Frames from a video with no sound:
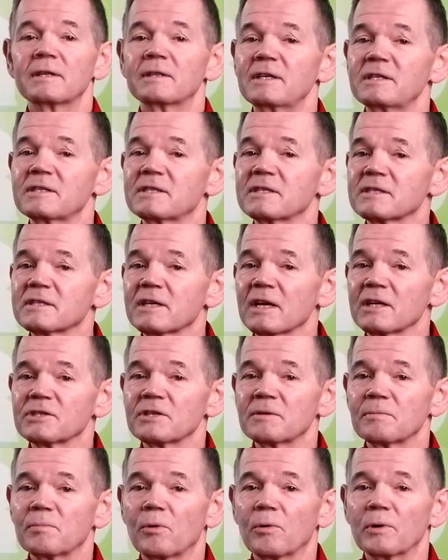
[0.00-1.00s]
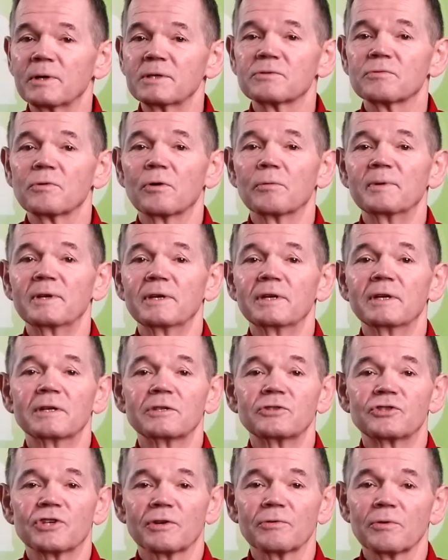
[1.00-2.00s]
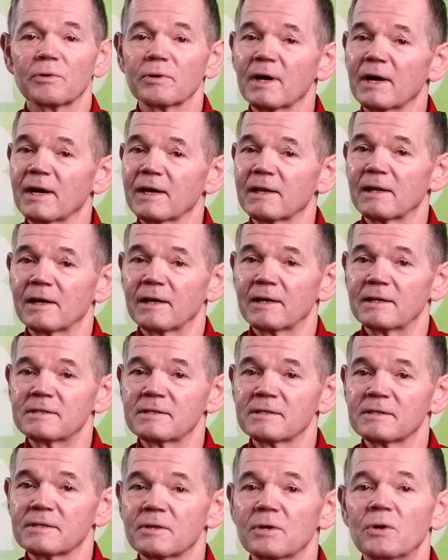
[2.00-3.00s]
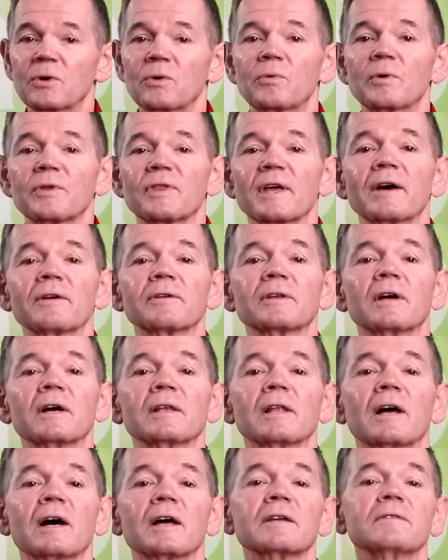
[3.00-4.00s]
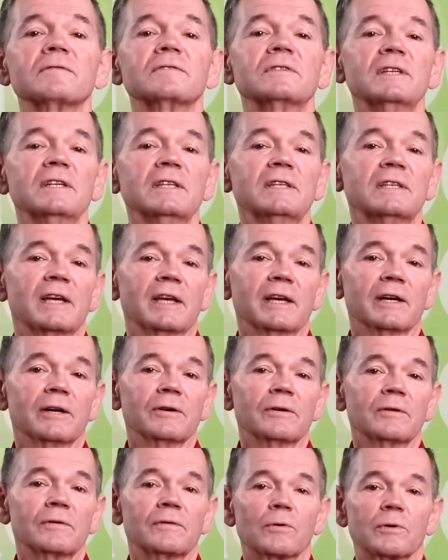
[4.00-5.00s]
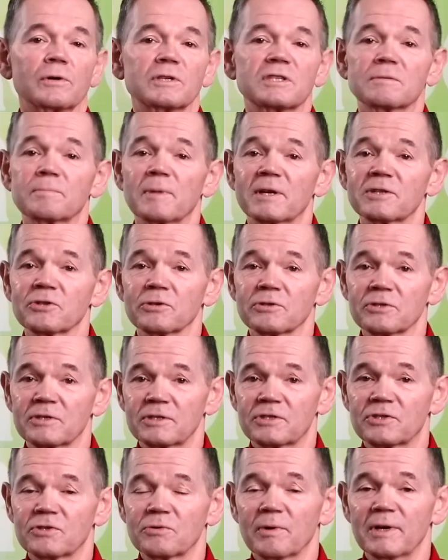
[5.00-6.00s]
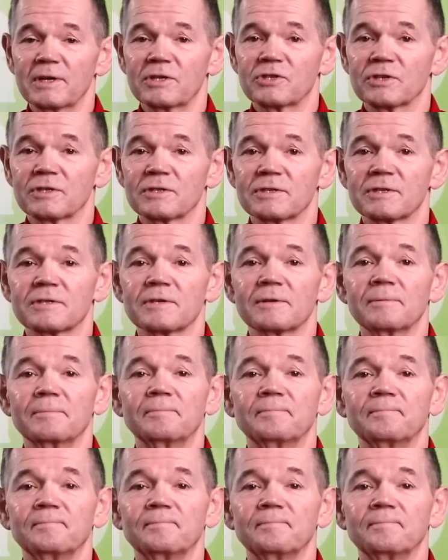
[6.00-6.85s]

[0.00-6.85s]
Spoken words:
These discussion points will be general guidelines without a lot of detail for special situations.